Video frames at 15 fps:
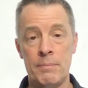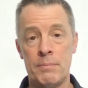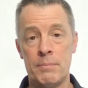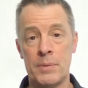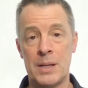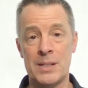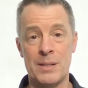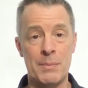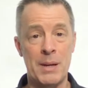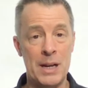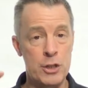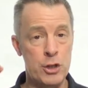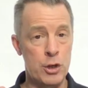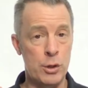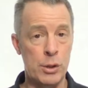because I'm
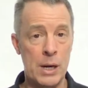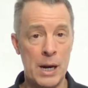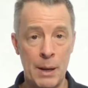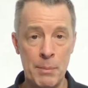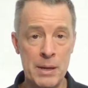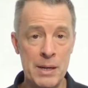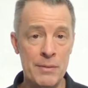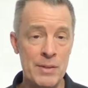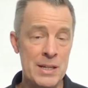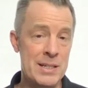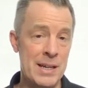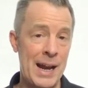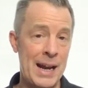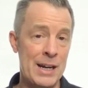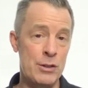not sure how many of these
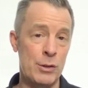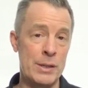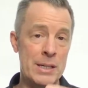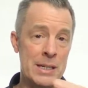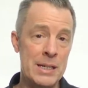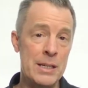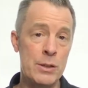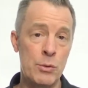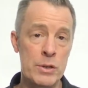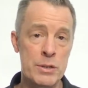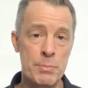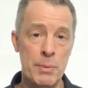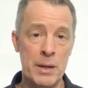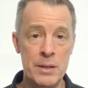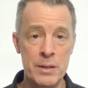I actually need to
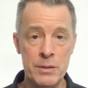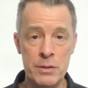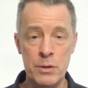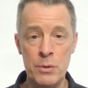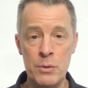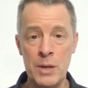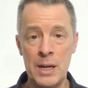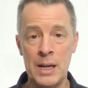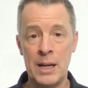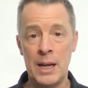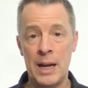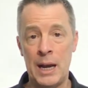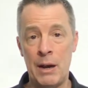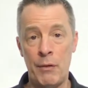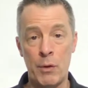respond to,
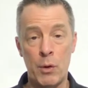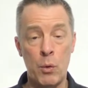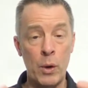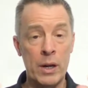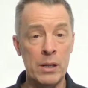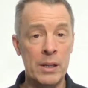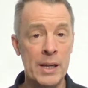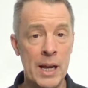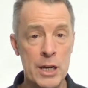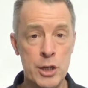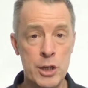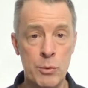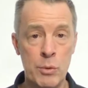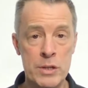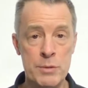how quickly I
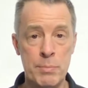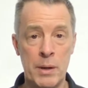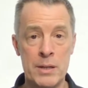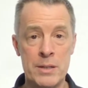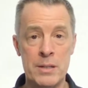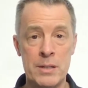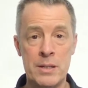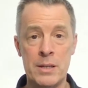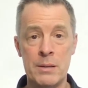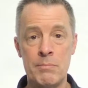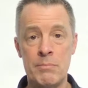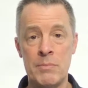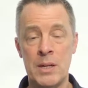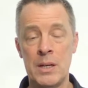should respond to them.